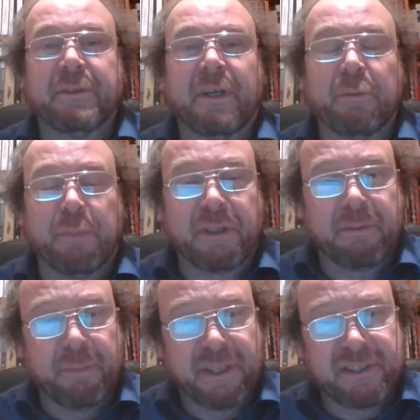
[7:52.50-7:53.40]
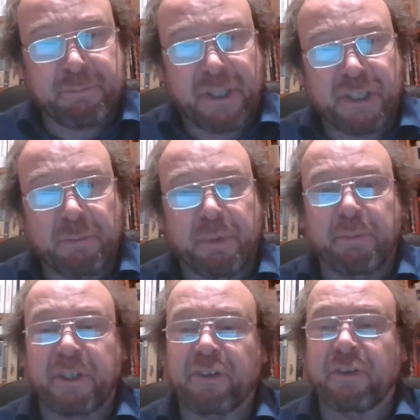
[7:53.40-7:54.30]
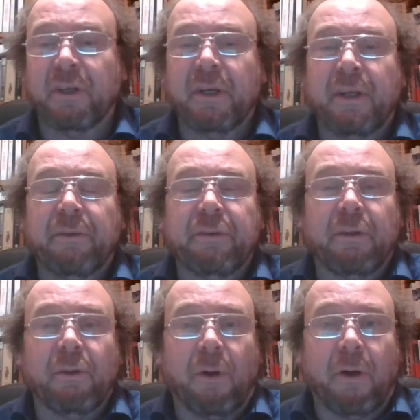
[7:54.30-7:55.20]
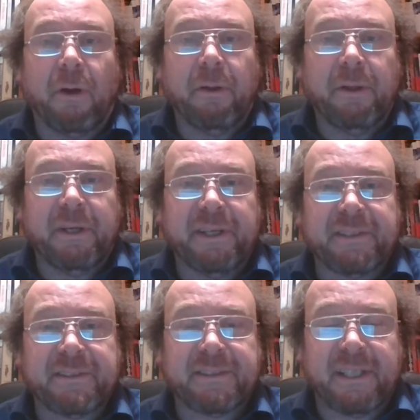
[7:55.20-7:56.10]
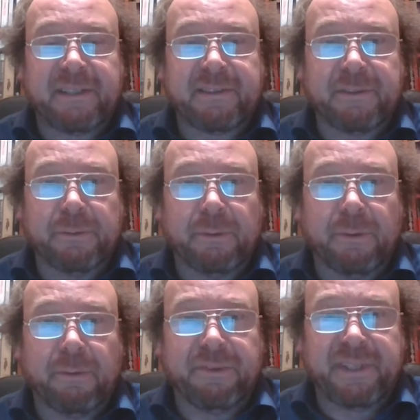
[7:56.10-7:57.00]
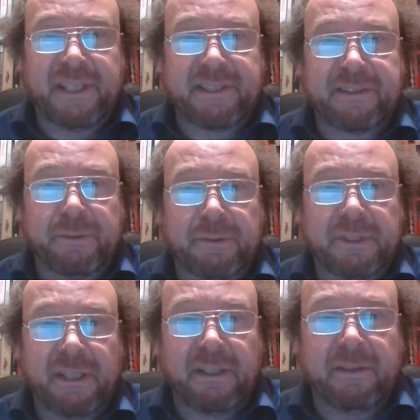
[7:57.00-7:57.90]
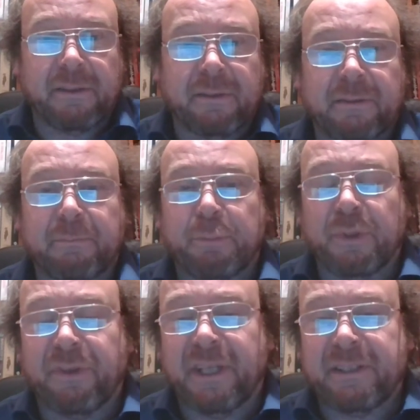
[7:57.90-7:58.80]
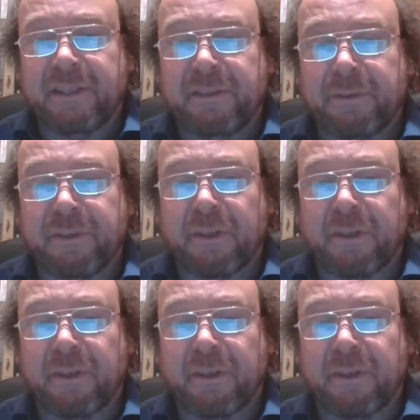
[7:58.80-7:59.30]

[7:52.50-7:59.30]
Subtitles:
account, but by special permission, the law says you can put that into the